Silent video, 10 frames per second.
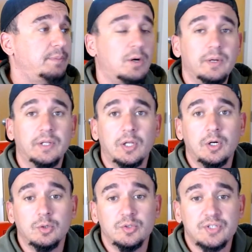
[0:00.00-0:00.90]
and
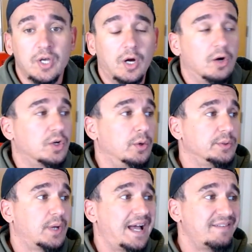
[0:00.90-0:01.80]
Lowe's are going to
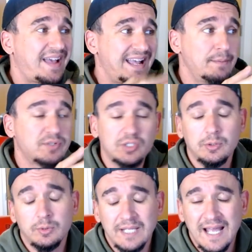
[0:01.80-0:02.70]
have
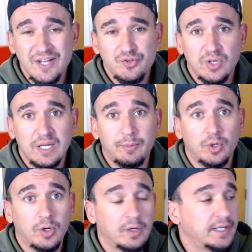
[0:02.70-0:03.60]
absolutely astronomical
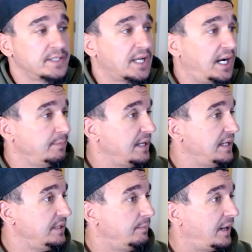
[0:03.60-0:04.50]
earnings. I may
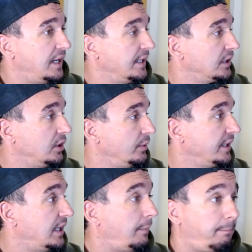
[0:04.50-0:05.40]
be buying, loading
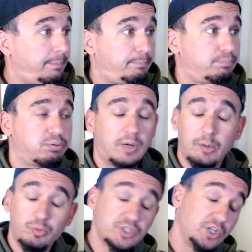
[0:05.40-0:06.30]
up,
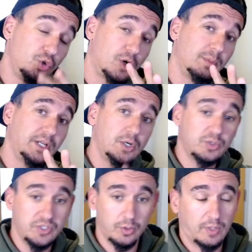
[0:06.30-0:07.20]
which I normally don't
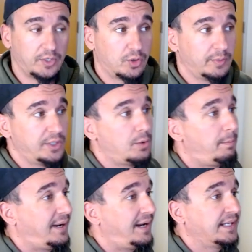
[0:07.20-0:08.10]
do. I normally don't
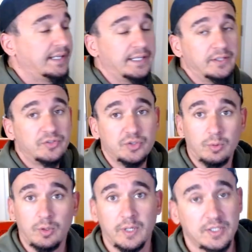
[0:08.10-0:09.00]
buy into
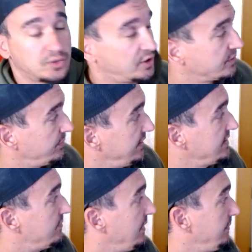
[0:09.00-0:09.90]
earnings calls, but these
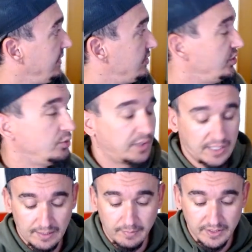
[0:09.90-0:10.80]
might be two that
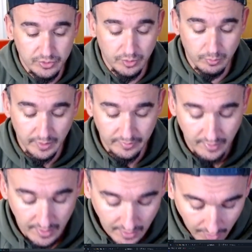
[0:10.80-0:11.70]
I might do it with,
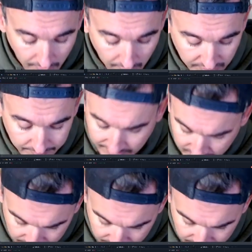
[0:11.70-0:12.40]
only because